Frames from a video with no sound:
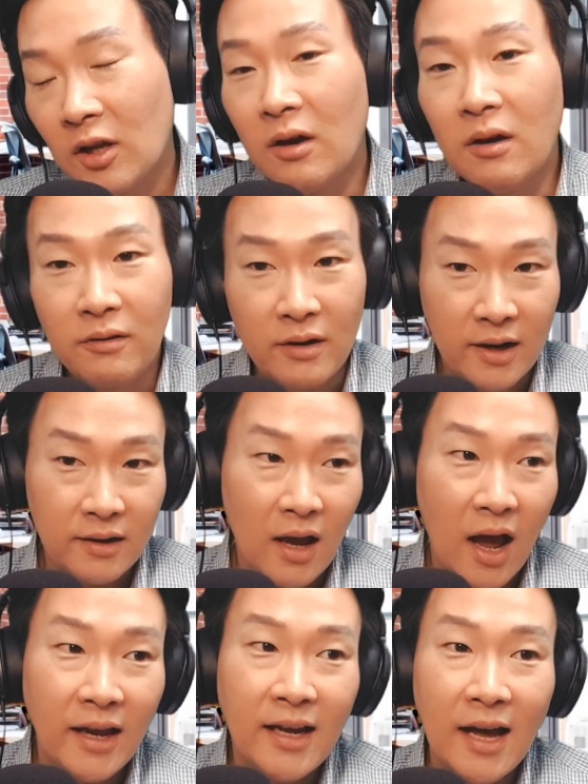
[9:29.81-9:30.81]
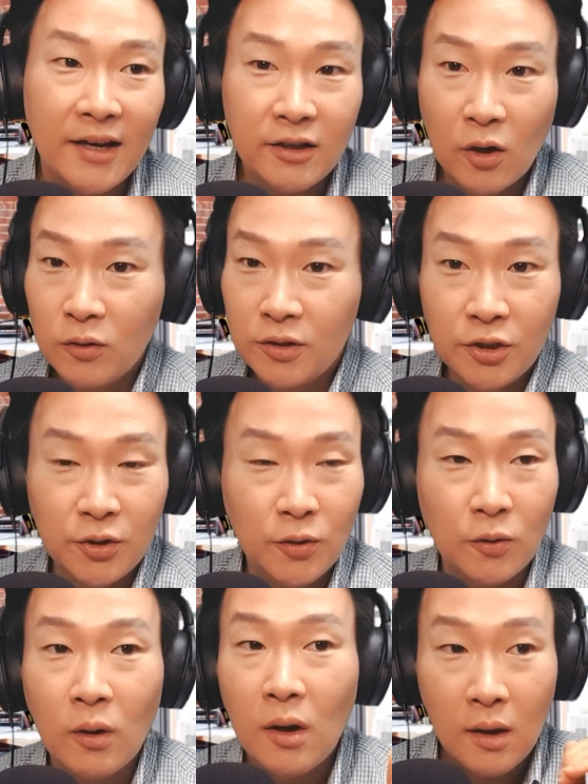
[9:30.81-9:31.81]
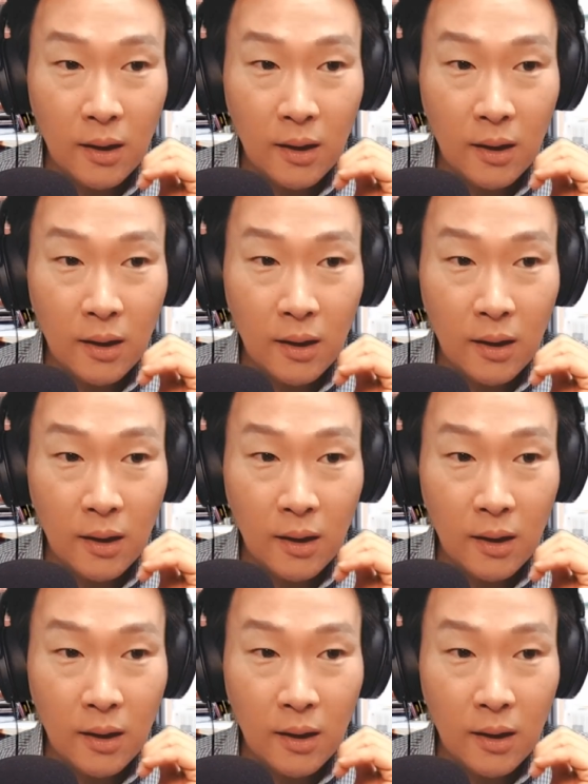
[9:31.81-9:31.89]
all right, I gotta go to